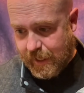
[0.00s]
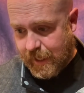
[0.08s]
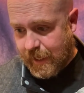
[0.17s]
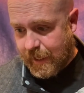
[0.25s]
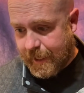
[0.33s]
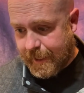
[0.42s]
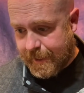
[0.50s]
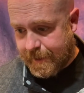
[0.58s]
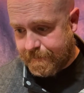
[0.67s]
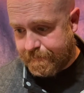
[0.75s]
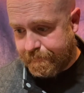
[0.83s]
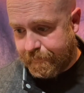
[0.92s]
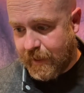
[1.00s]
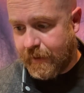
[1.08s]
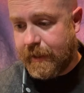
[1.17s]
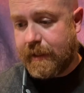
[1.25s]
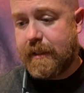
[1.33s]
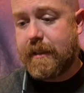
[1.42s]
Now
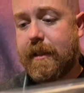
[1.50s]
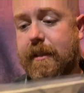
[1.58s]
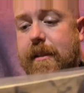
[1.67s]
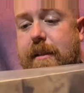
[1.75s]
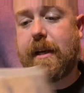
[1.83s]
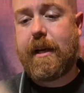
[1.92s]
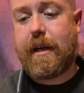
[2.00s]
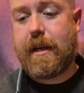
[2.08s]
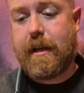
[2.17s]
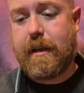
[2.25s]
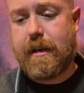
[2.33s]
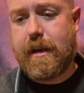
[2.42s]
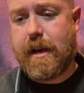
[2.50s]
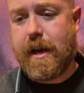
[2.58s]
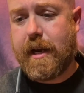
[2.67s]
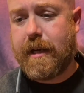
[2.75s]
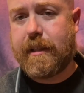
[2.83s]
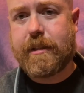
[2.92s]
this is a
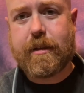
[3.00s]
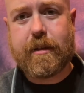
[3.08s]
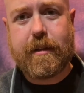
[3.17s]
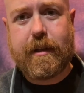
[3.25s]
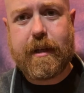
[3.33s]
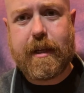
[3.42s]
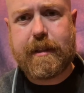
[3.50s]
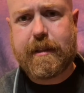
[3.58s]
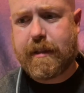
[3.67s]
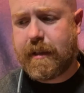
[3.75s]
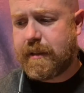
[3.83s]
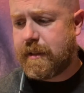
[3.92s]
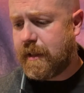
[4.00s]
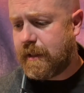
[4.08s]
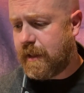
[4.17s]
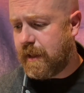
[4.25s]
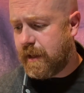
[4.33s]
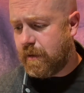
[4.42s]
90s and early 90s, I think it's
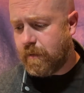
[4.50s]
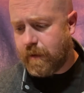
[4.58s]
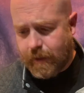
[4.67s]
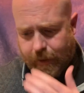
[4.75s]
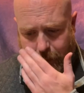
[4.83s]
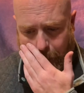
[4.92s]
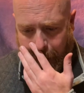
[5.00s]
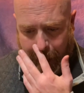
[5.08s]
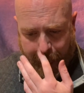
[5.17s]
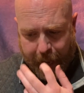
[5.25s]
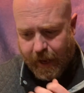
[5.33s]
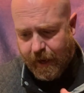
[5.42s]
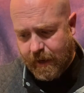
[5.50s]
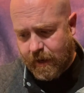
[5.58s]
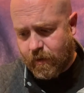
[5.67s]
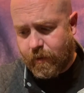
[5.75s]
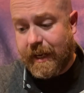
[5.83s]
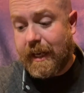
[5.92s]
1991
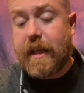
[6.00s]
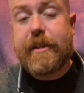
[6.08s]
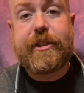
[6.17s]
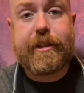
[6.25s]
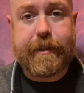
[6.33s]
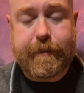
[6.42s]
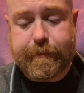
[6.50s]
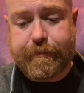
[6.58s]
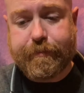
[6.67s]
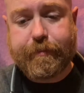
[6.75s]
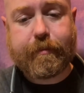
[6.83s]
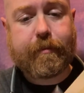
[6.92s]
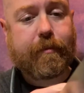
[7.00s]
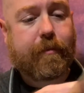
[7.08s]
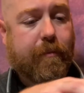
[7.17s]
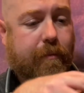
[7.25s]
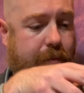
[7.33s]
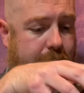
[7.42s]
reissue
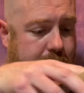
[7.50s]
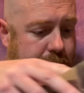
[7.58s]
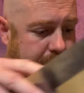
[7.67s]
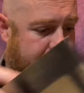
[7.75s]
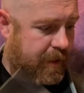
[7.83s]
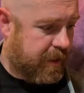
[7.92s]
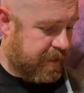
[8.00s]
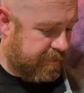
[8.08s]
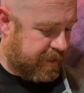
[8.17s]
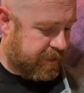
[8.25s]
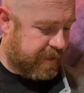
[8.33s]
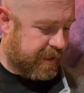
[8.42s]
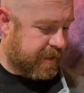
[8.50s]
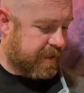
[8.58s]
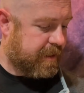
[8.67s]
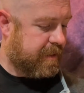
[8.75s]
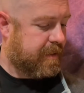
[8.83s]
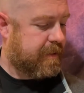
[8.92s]
of this
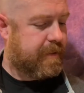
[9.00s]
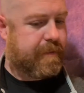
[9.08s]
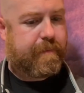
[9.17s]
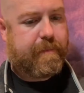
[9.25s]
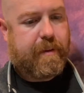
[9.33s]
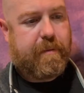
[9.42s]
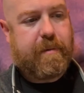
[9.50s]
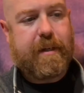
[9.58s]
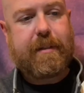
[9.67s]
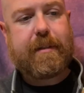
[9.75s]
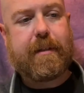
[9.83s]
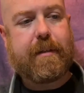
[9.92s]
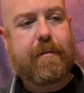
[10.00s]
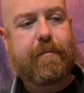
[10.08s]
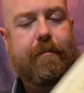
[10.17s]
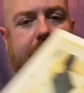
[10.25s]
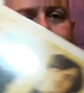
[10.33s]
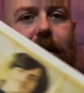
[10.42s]
record. But
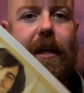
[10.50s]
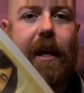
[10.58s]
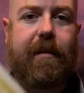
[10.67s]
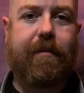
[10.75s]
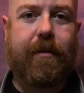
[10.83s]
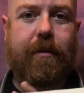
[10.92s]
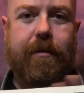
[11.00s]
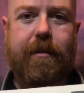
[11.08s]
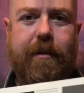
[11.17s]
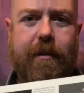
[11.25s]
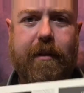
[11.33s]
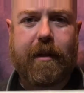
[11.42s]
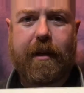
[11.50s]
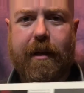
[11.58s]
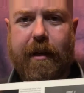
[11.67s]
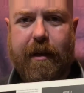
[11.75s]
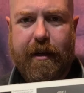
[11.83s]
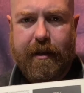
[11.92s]
it's gatefold,
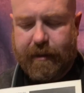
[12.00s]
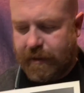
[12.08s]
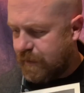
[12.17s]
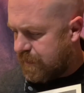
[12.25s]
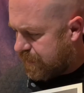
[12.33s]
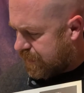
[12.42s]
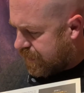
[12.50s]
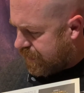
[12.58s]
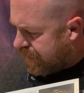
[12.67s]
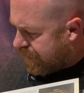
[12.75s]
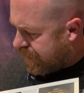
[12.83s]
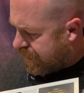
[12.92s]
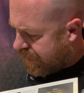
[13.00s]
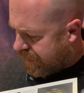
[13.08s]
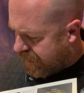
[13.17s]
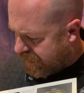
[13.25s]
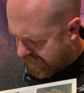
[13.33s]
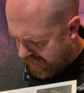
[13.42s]
and I don't think
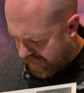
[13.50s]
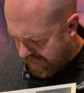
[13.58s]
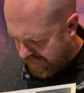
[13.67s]
the